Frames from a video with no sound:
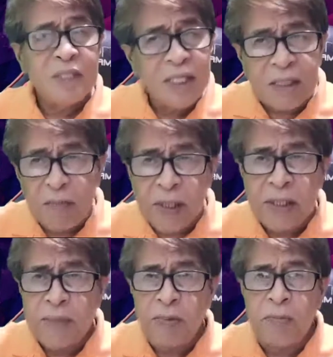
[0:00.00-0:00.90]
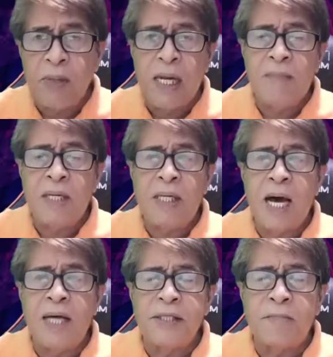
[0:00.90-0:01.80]
Isa pa yan sa problema ng
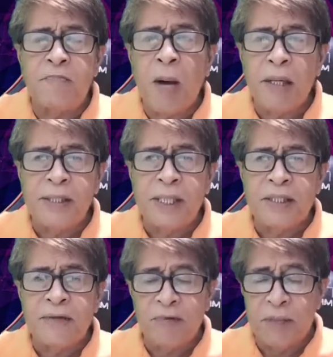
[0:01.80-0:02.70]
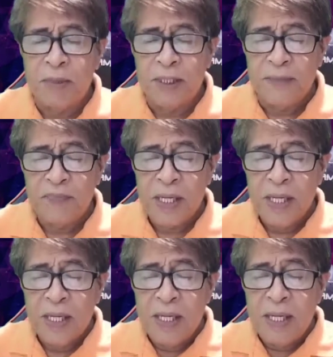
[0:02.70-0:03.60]
ating politics sa Philippines.
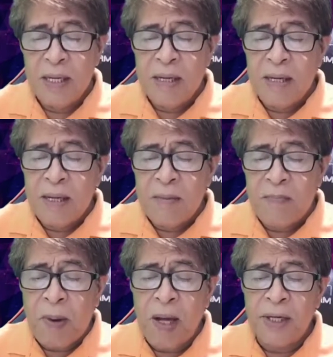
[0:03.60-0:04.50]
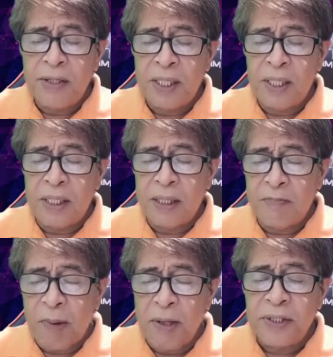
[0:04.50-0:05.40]

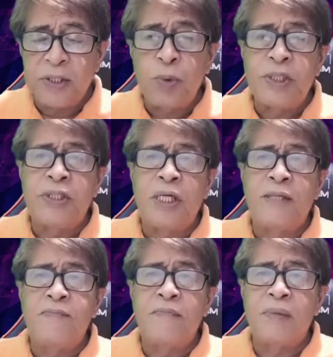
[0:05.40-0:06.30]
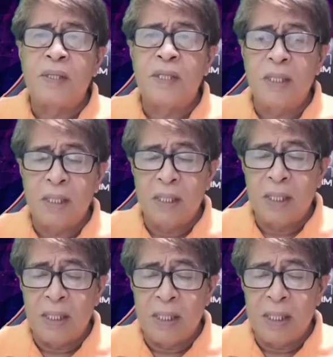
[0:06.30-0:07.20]
Party switching
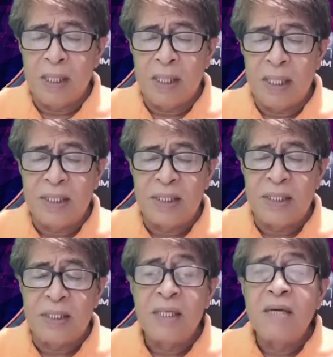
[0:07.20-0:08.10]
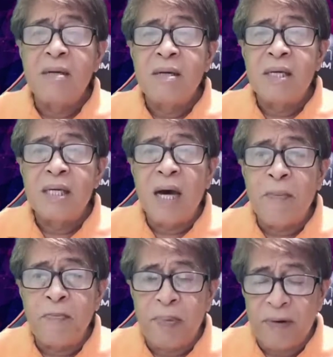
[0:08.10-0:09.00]
is a
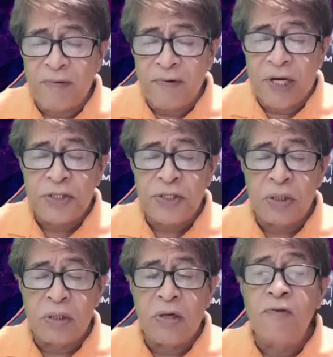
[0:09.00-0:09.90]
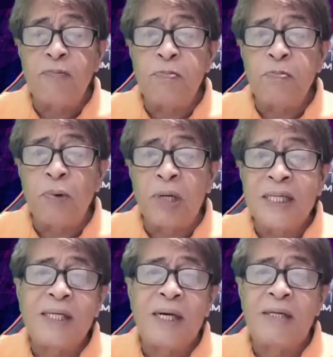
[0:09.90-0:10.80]
perversion of
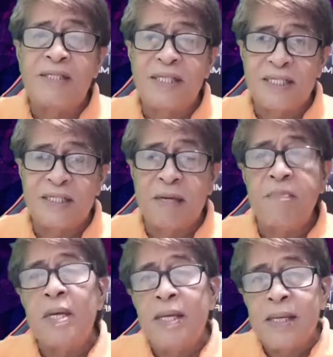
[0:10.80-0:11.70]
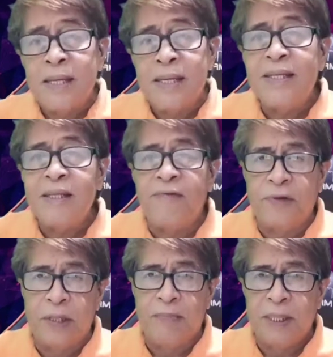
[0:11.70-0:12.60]
political system in the
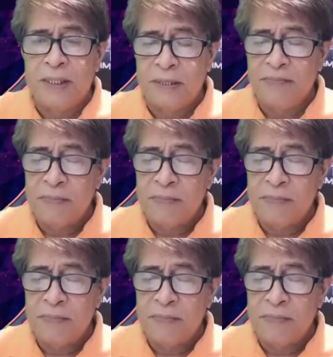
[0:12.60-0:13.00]
Philippines.